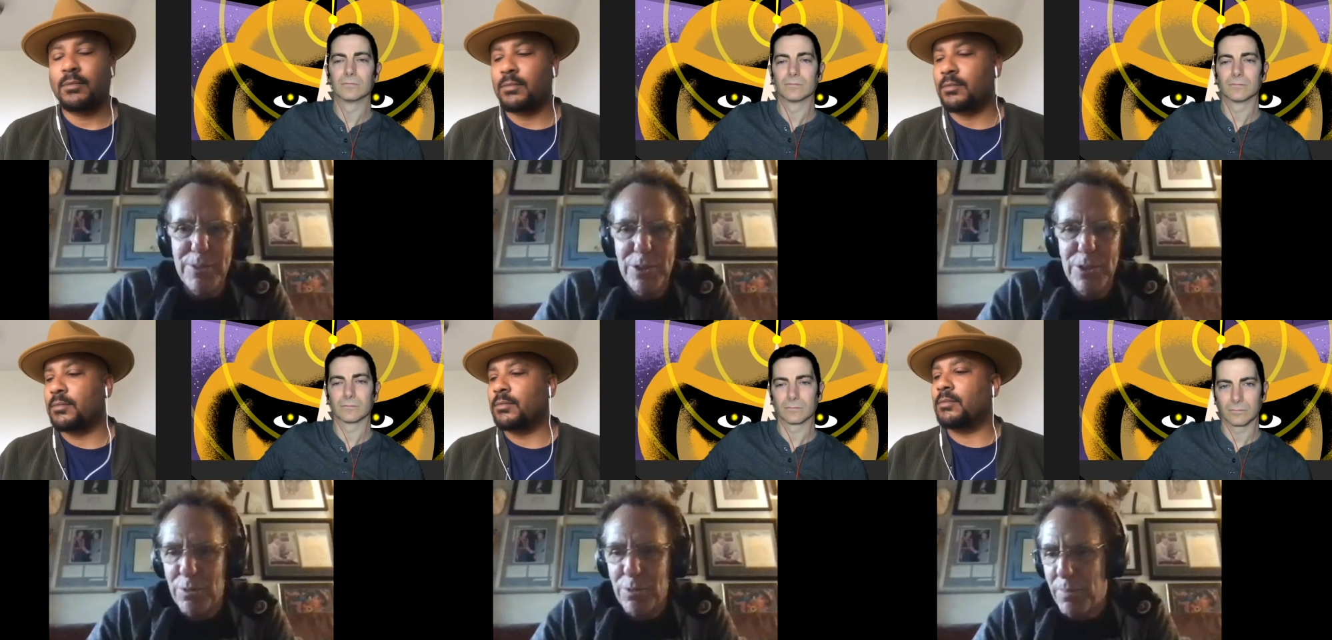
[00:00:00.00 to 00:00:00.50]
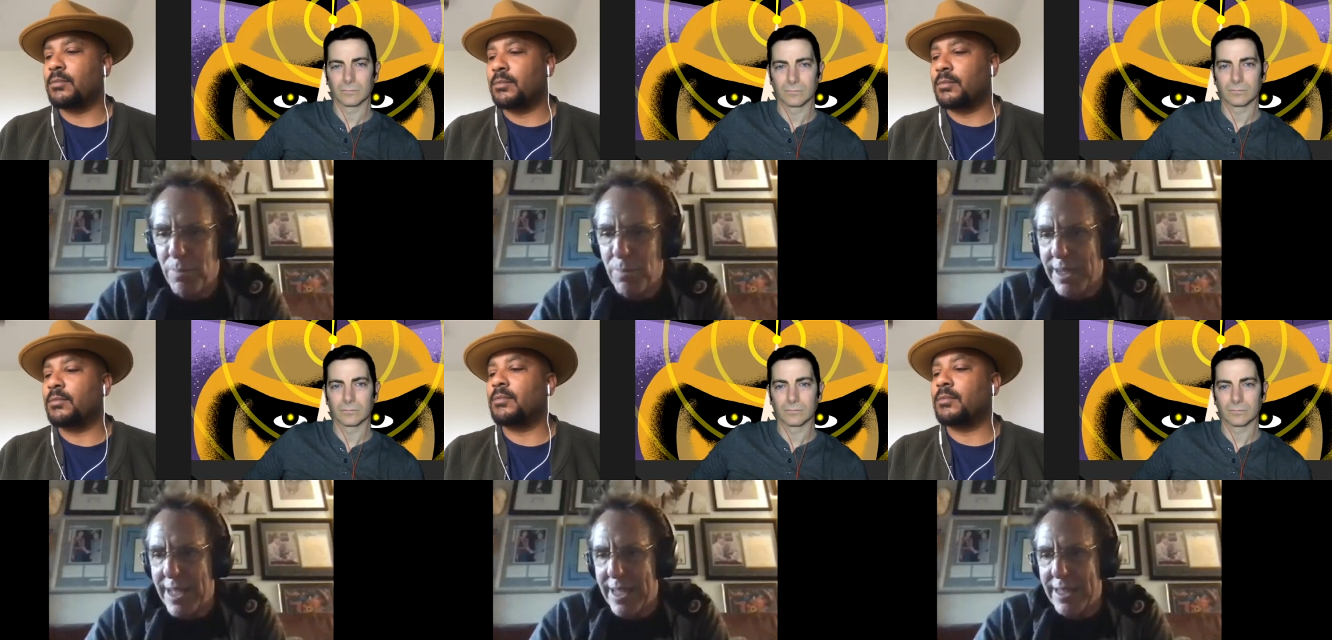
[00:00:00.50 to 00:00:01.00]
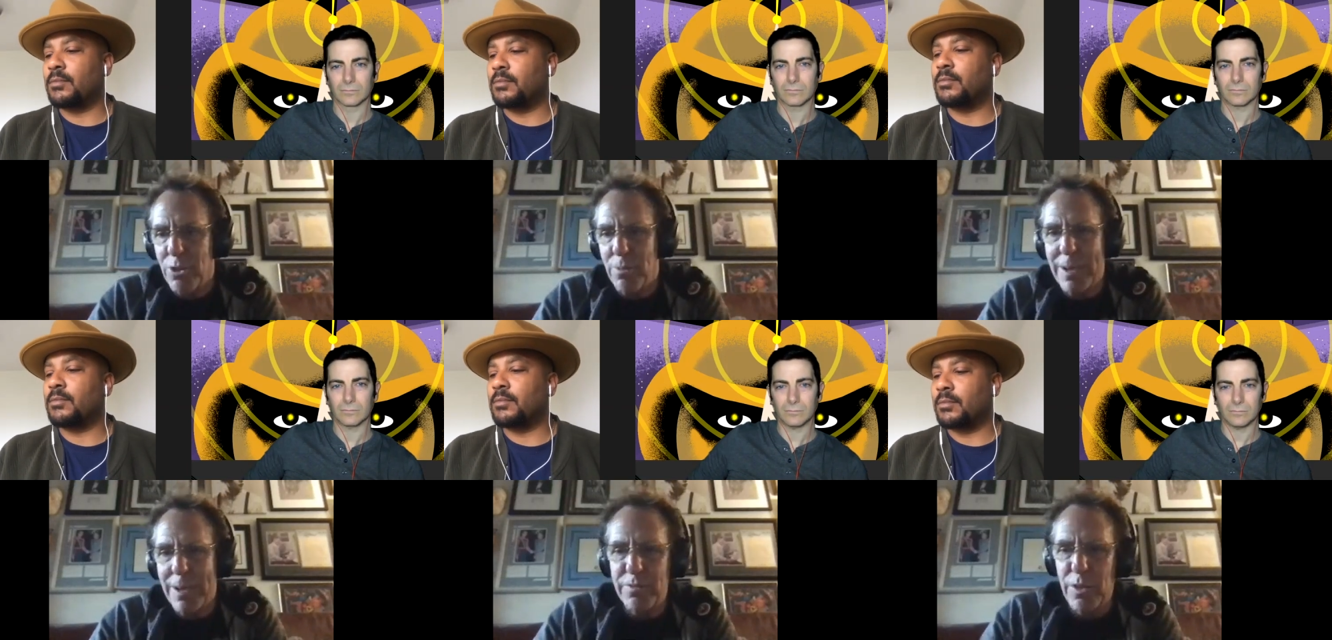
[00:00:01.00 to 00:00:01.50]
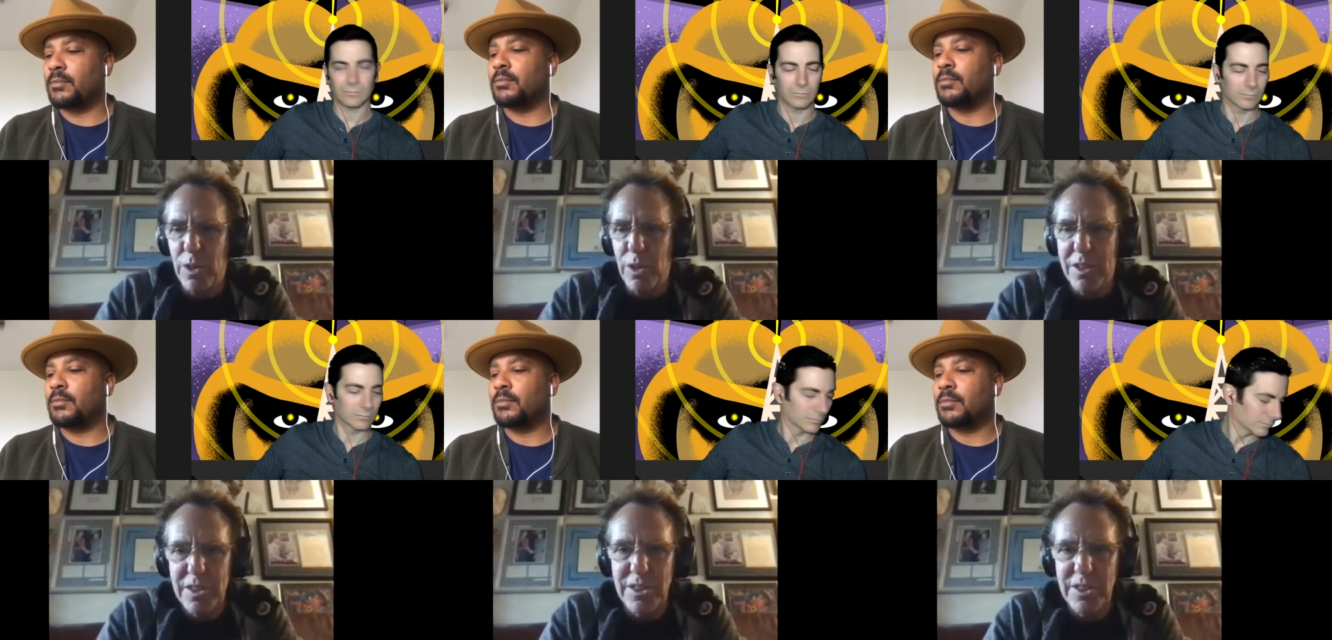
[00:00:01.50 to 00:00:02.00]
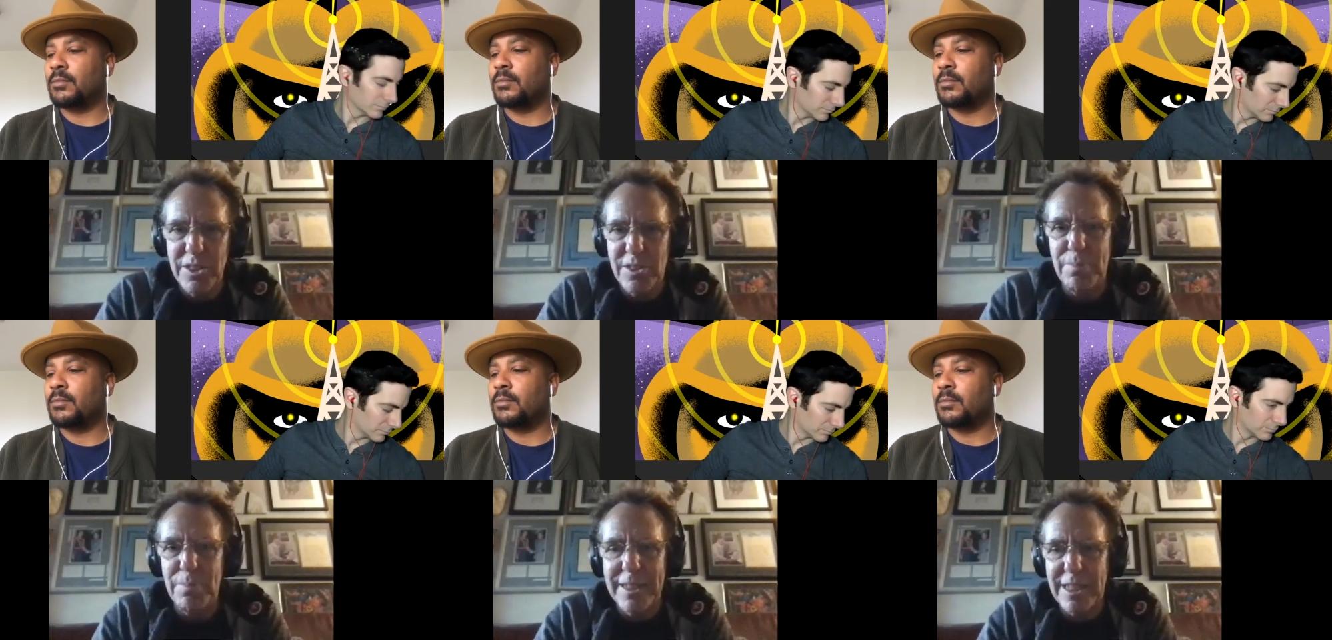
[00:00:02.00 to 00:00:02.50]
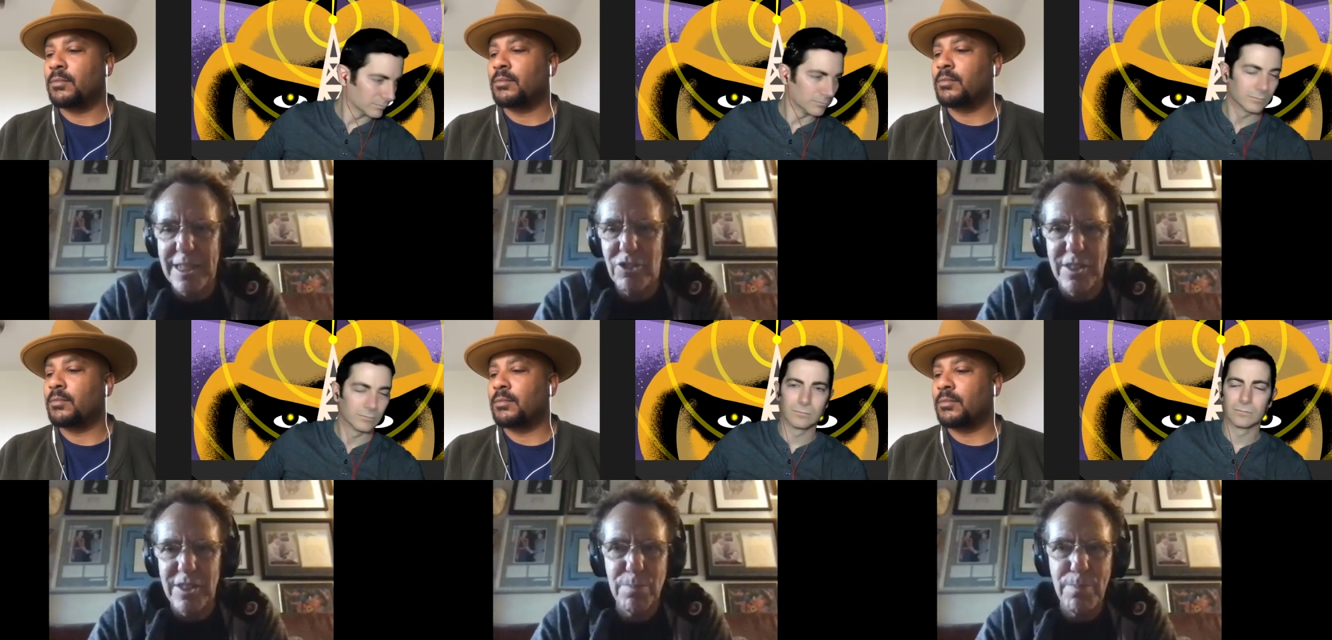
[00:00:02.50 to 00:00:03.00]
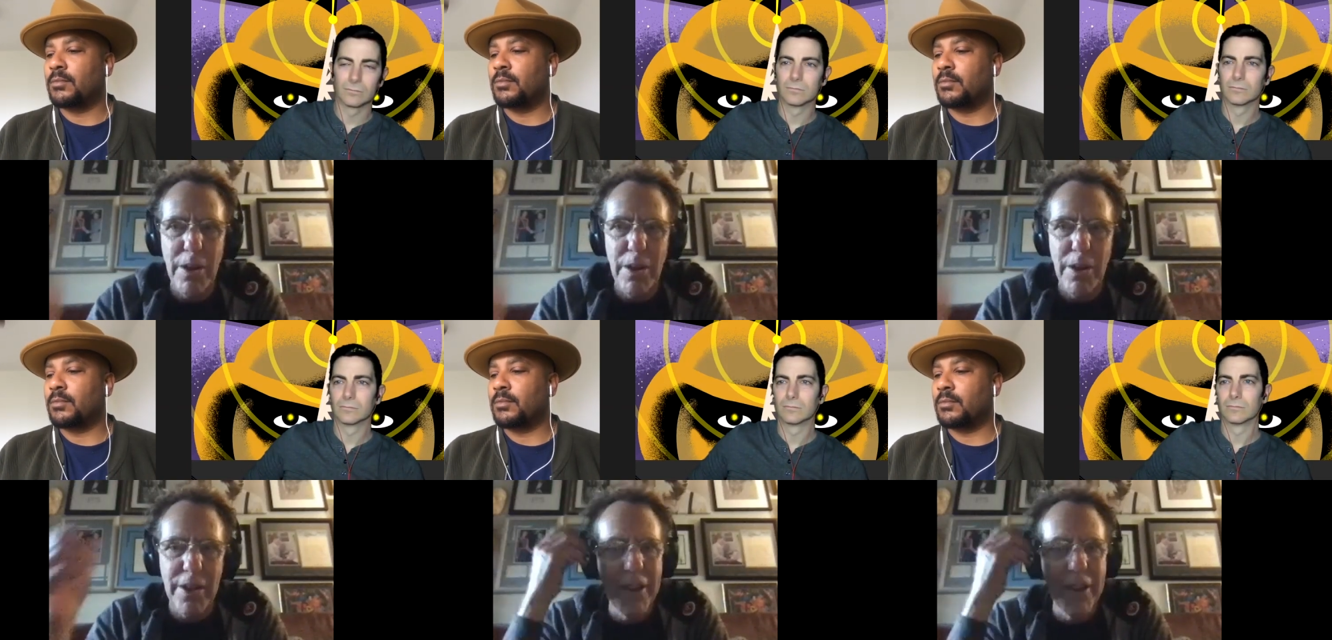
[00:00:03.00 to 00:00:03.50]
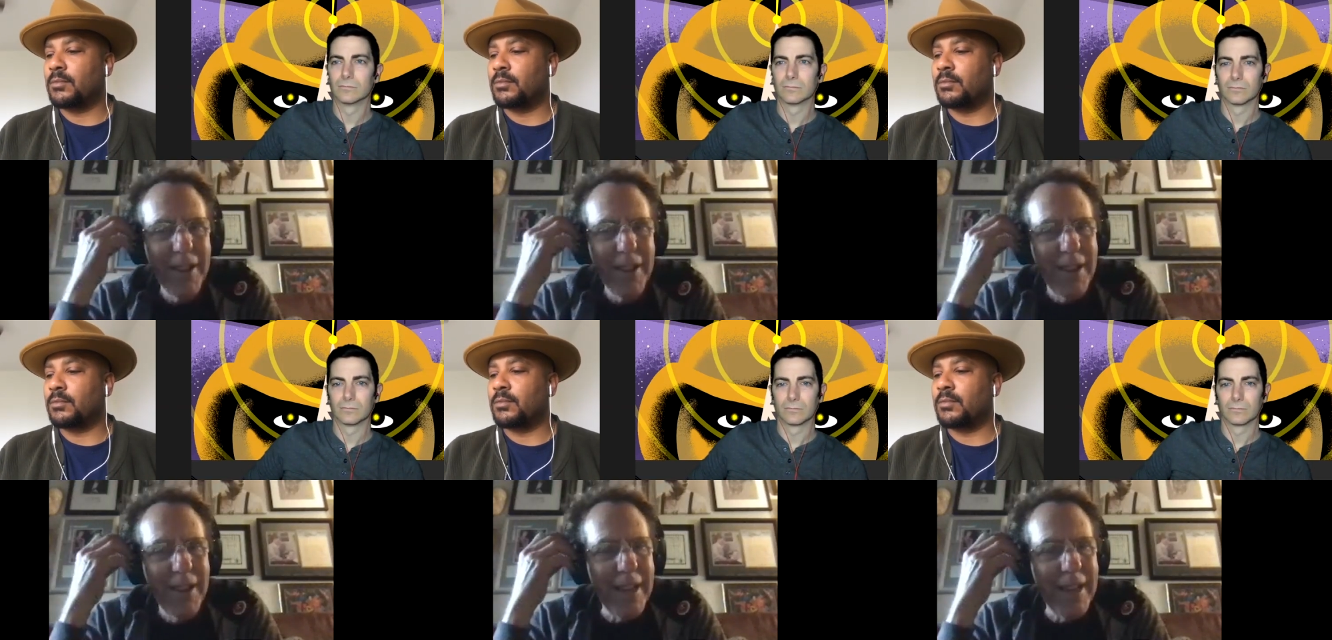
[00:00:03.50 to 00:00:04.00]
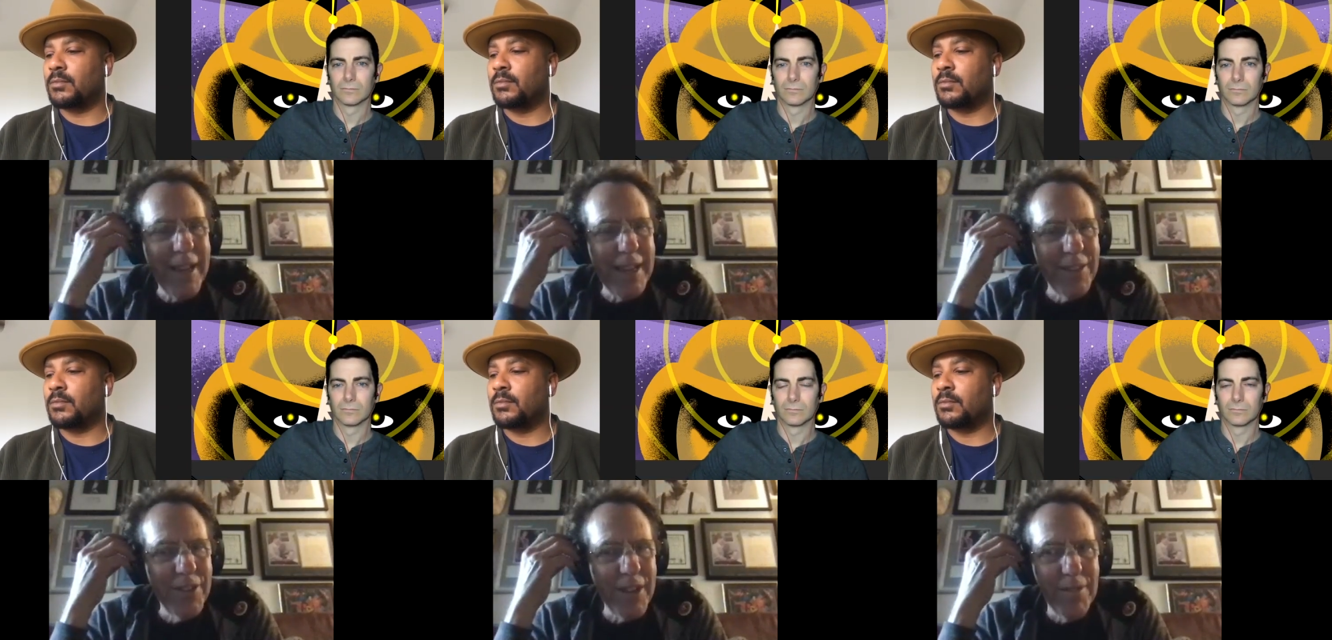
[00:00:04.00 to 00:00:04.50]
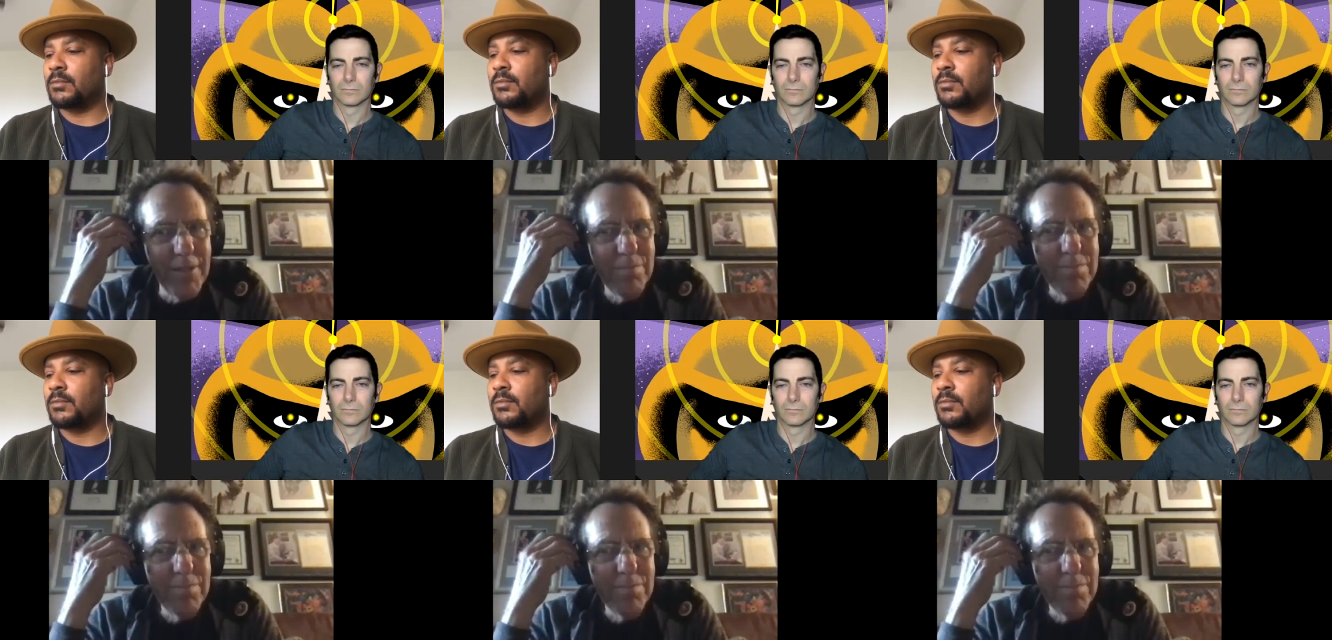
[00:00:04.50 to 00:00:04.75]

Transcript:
Speaker 1: episode where Spock has to go back to Vulcan to, to essentially to spawn, and uh,